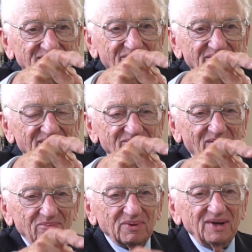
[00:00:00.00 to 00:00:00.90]
never give
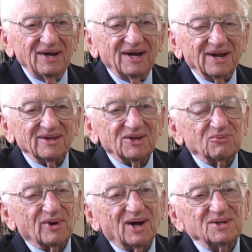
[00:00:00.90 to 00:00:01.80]
up. And that's
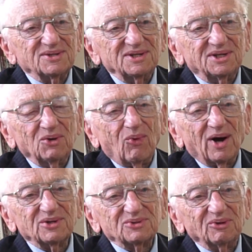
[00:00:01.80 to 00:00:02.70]
what
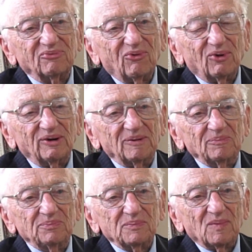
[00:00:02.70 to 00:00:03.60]
ICTY stood for.
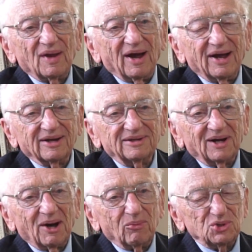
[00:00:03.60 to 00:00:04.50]
And
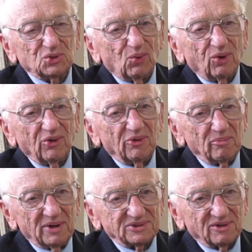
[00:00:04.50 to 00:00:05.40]
I wish you all the
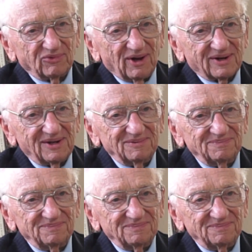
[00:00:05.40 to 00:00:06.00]
best of luck.